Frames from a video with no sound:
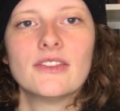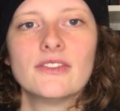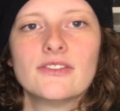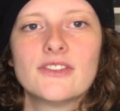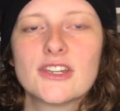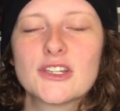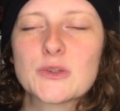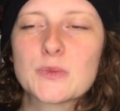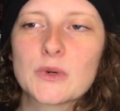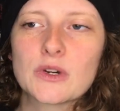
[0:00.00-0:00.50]

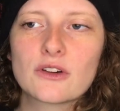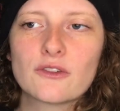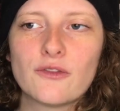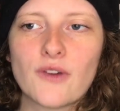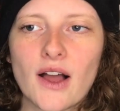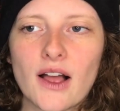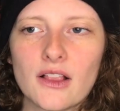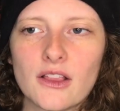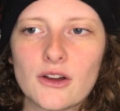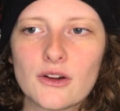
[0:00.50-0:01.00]
This book
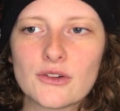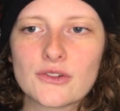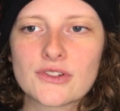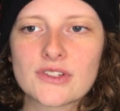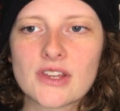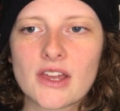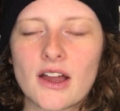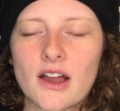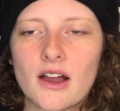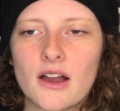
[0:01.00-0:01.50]

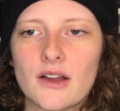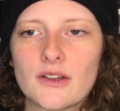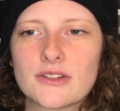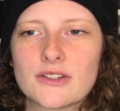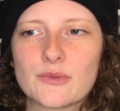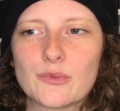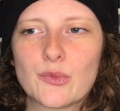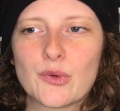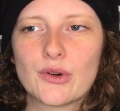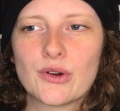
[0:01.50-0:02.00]
follows uh,
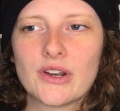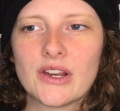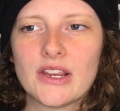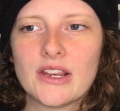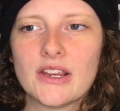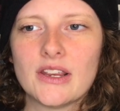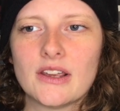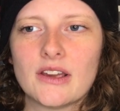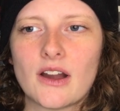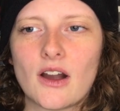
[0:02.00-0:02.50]
some
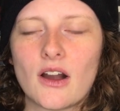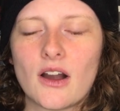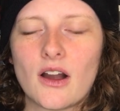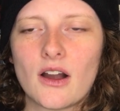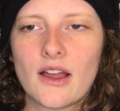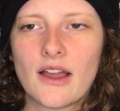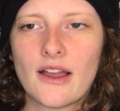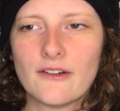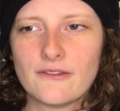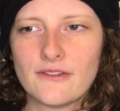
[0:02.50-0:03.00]
pretty
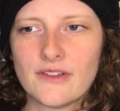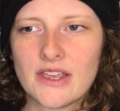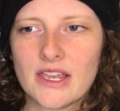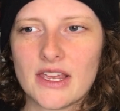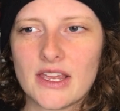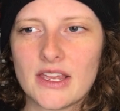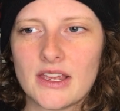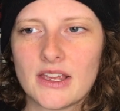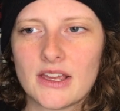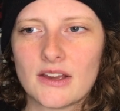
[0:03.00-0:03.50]

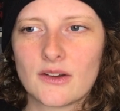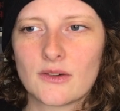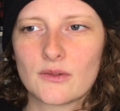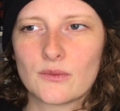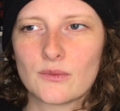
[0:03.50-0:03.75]
heavy